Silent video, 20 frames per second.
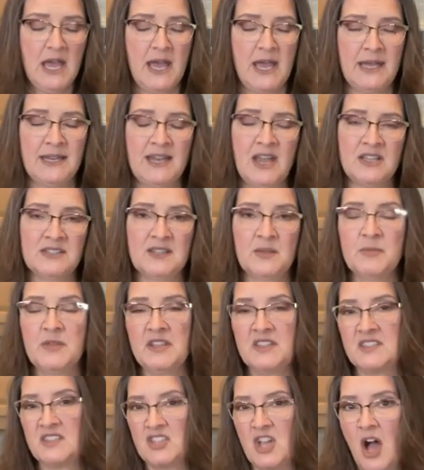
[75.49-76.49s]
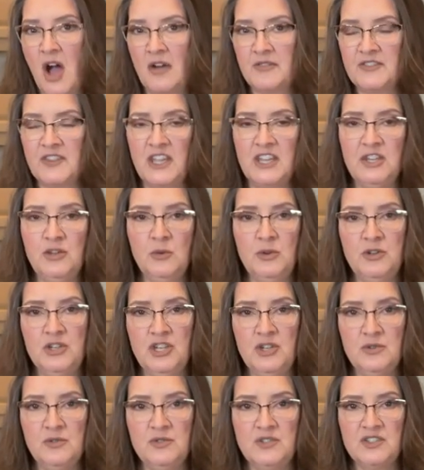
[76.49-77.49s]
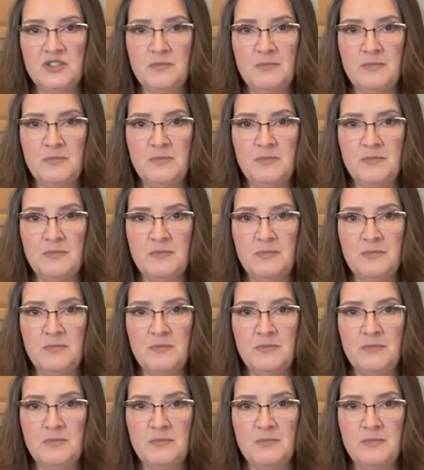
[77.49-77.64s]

and not something soft that you would use